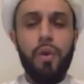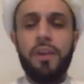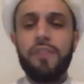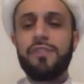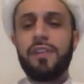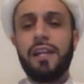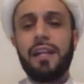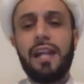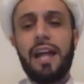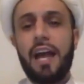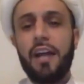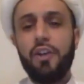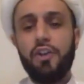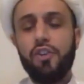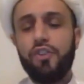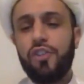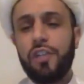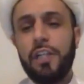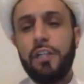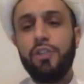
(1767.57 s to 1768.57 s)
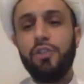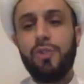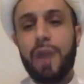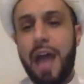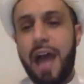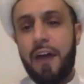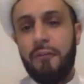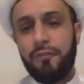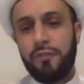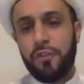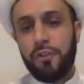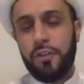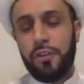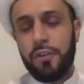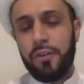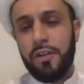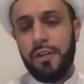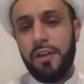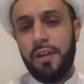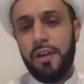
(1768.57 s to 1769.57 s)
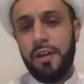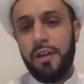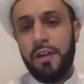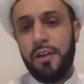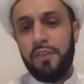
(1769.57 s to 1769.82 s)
what does Allah usually do after?